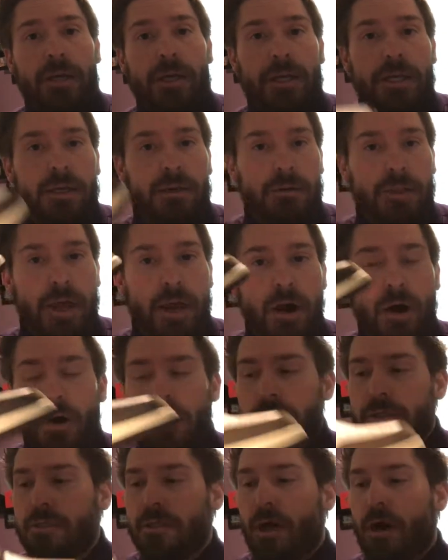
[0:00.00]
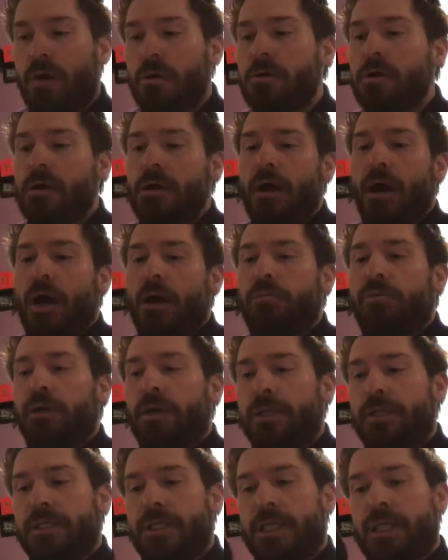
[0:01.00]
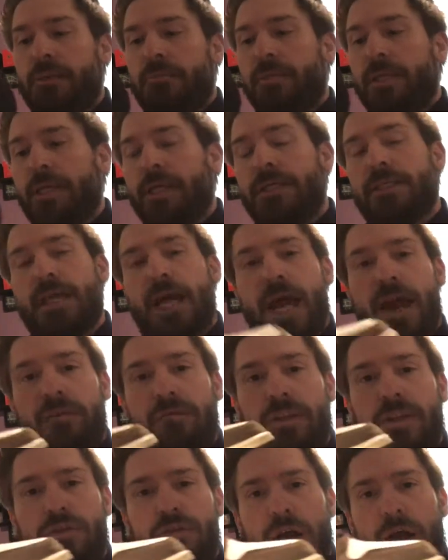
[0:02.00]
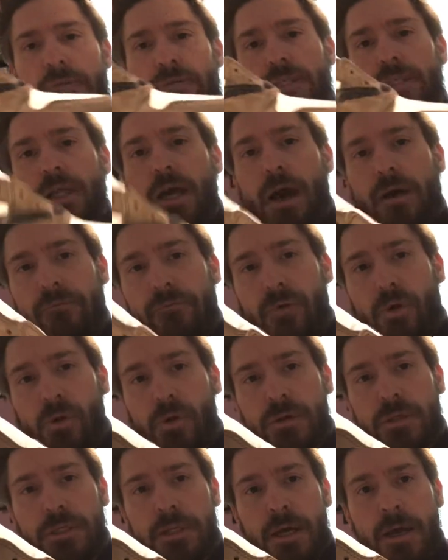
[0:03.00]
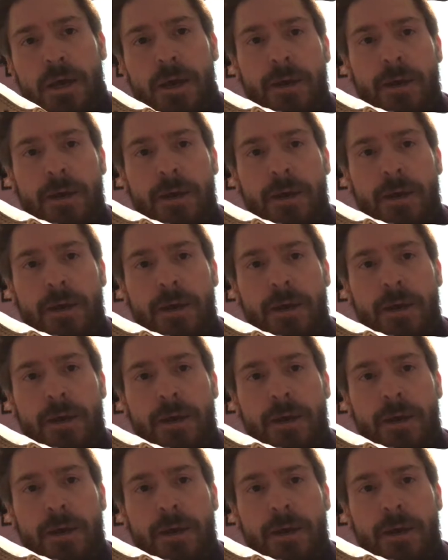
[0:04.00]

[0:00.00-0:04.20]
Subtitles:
And here they are. So I plan to keep these. I have the Travis Scott 4s.